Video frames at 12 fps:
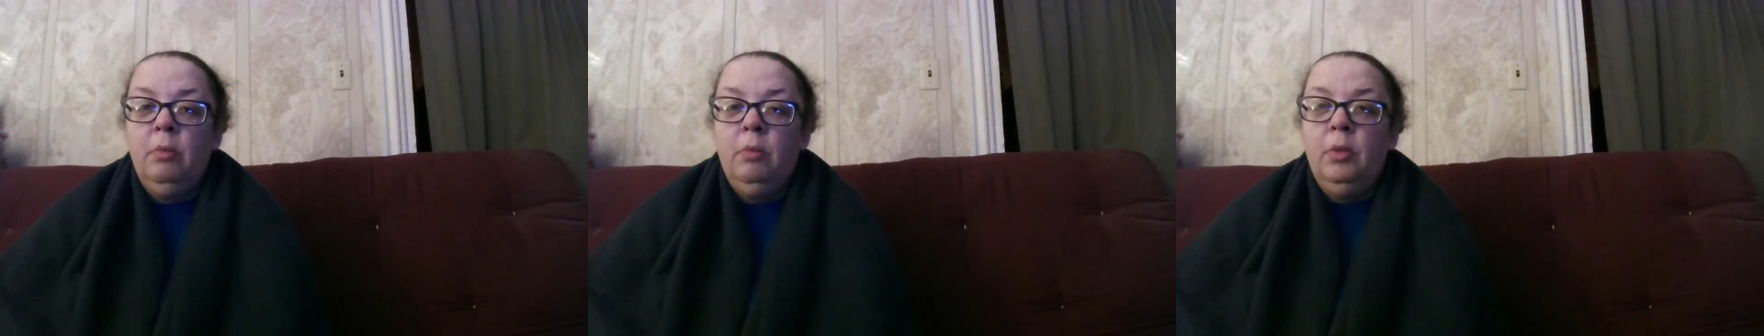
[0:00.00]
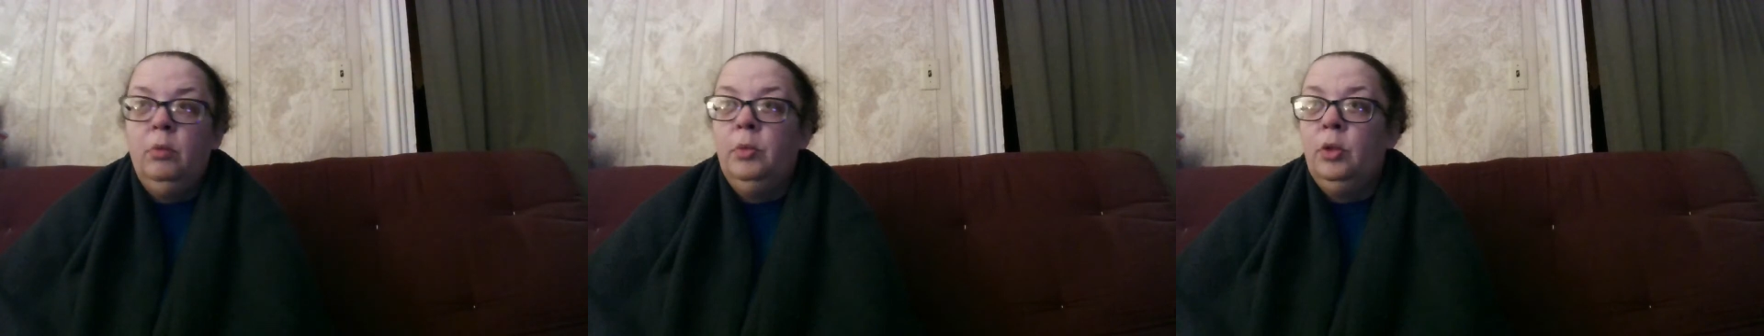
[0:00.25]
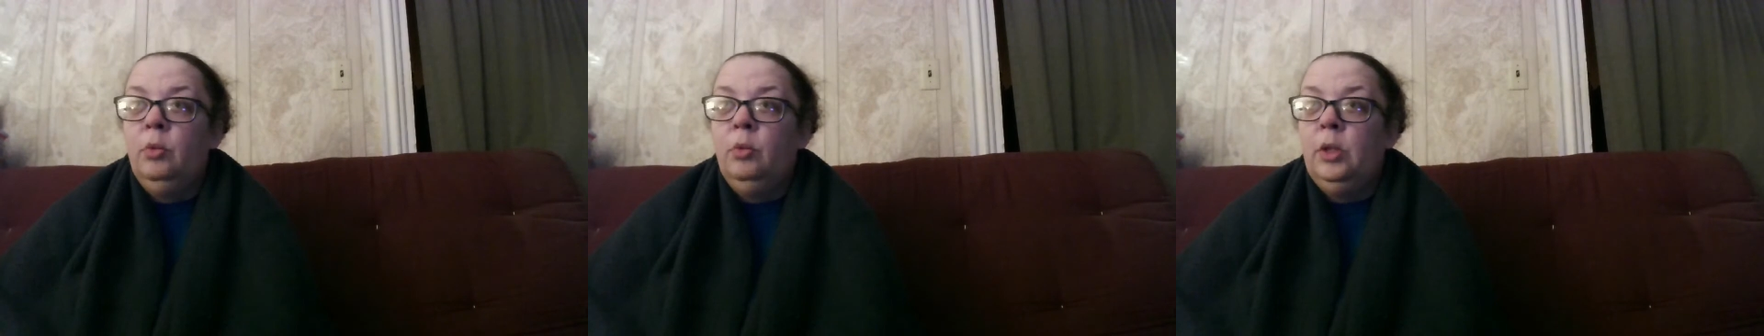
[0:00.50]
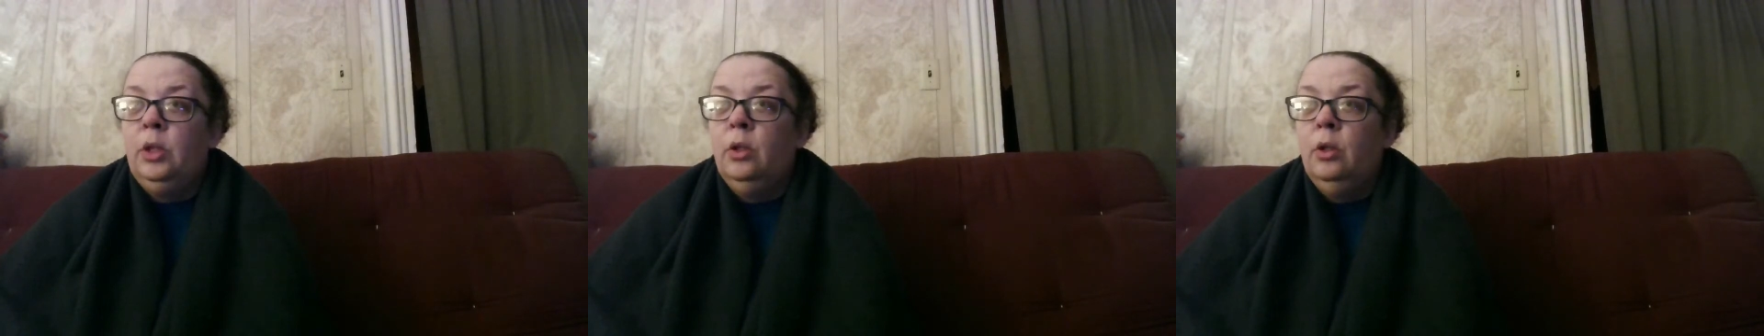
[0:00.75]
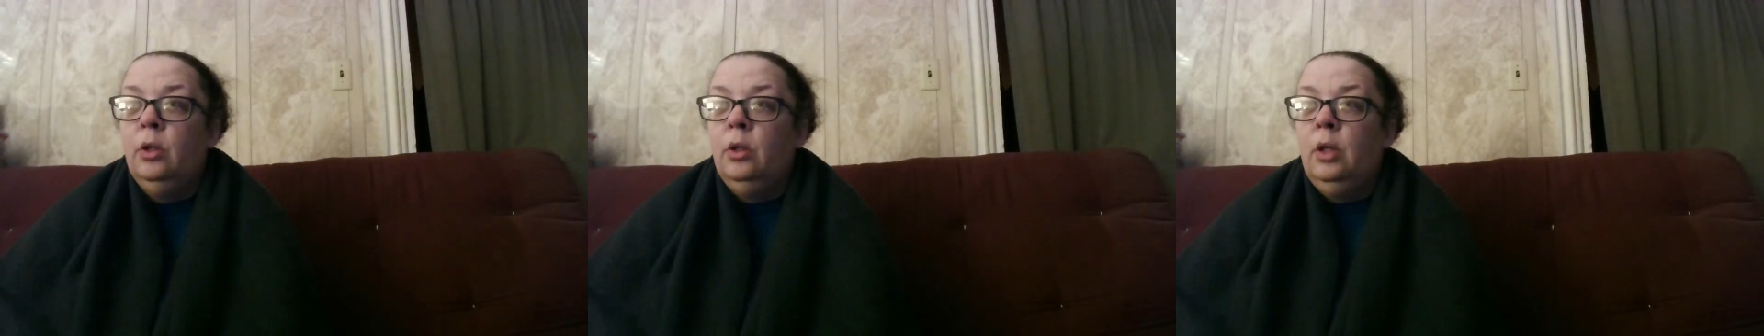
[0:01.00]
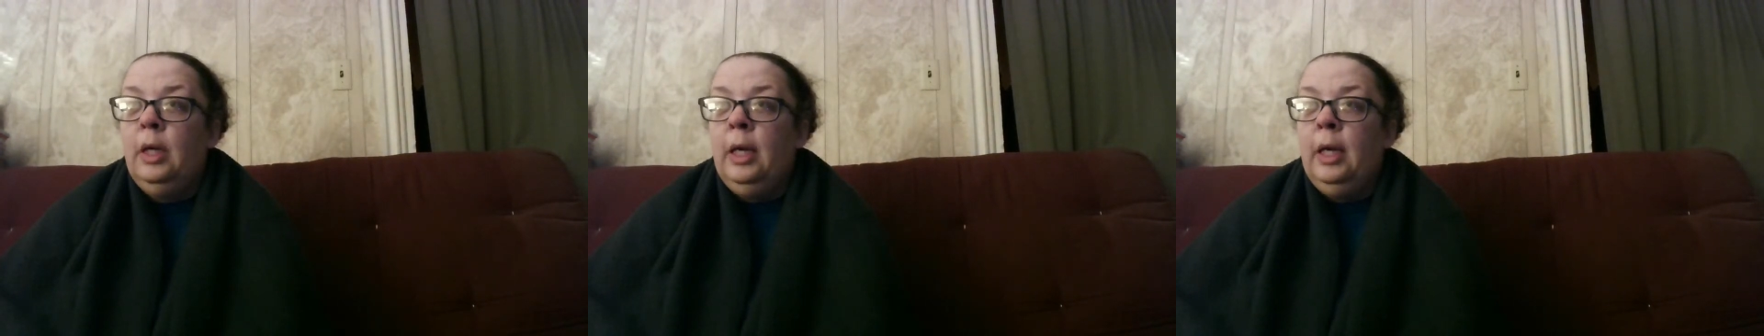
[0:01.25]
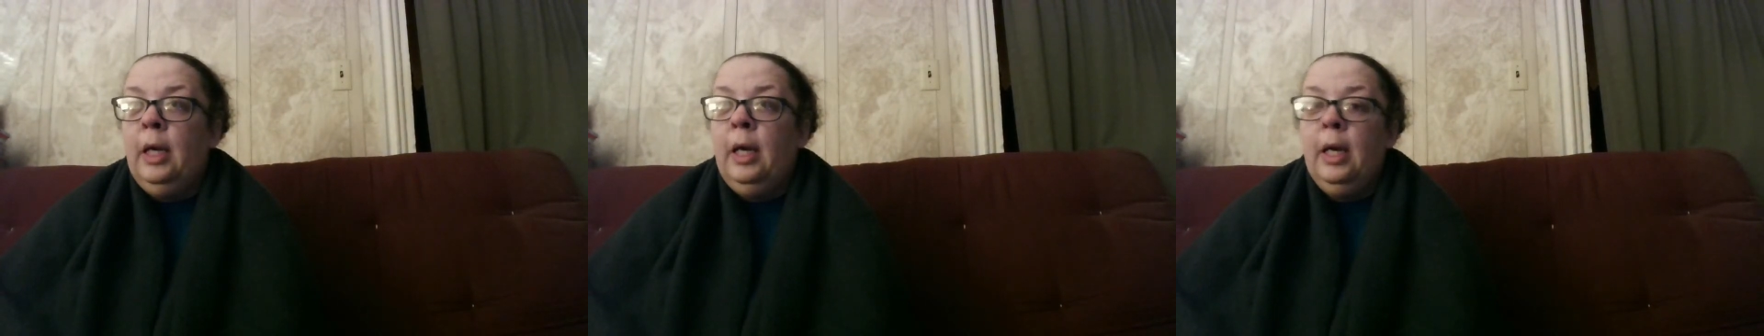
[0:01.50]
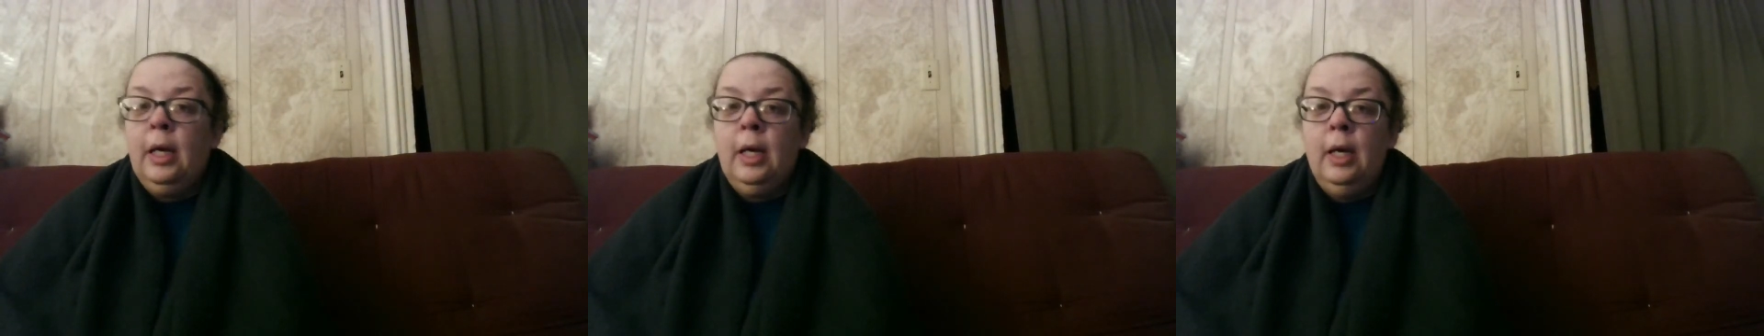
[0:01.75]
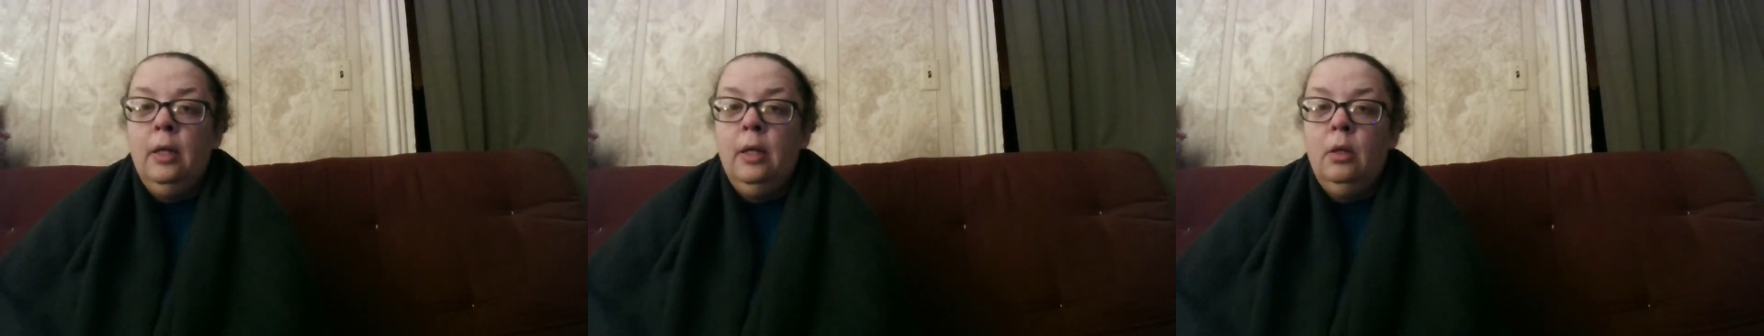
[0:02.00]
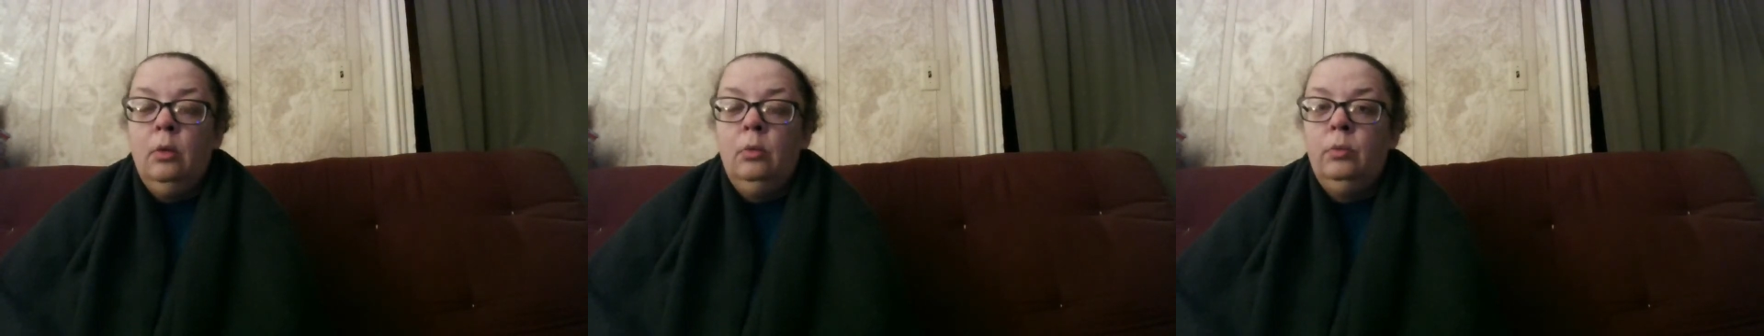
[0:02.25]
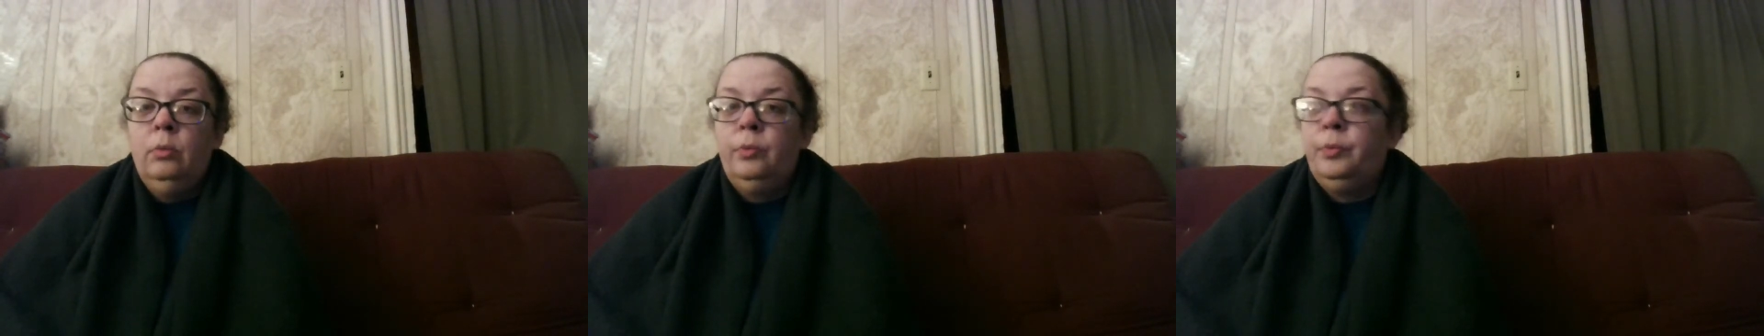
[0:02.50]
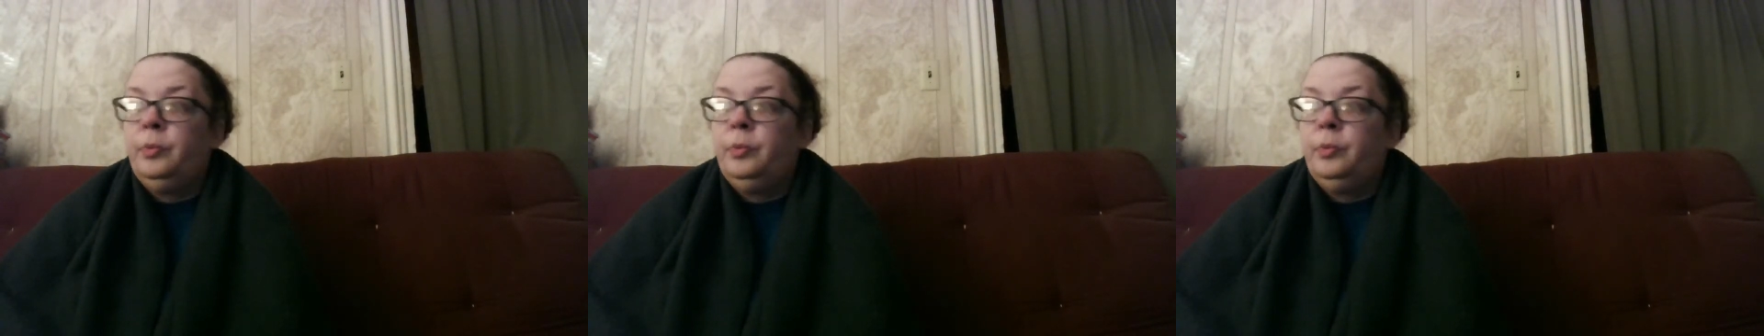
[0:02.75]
being built between her and Kylo.